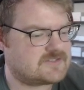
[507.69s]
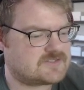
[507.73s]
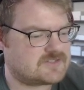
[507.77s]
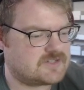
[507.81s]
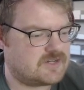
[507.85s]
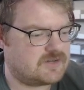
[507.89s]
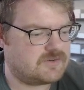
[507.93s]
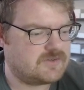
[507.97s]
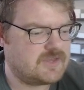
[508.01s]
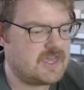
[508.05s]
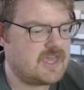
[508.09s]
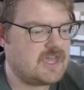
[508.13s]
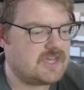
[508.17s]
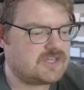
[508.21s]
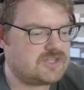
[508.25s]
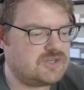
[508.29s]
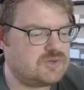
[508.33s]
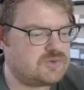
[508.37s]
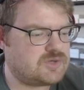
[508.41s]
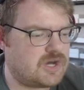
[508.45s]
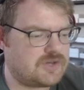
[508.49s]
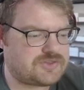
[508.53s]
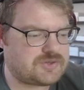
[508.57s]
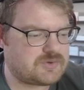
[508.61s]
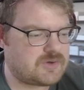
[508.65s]
So you
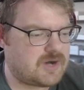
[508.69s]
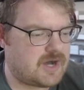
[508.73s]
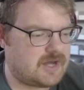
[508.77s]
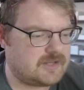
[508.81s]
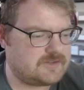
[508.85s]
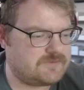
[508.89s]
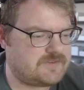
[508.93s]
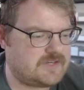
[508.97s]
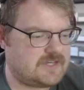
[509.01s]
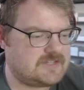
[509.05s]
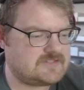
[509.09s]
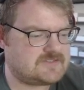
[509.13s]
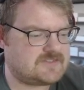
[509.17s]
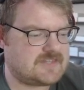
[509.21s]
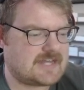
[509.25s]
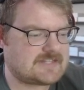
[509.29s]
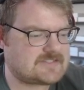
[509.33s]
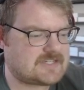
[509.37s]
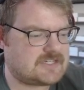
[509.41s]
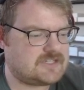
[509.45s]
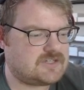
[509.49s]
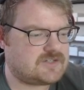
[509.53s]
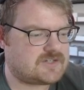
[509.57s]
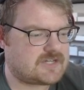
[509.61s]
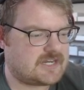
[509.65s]
go through all of these, and that's
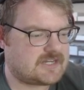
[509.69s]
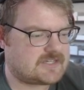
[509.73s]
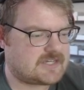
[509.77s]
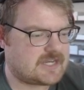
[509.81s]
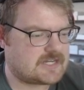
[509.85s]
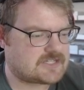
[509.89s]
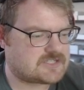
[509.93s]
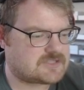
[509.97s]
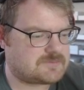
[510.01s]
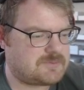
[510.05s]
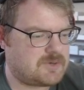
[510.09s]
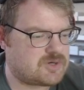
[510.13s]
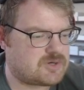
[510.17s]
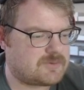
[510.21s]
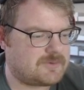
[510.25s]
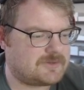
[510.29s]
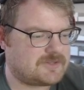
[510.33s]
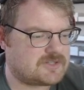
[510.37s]
how you kind of catch the Pokemon.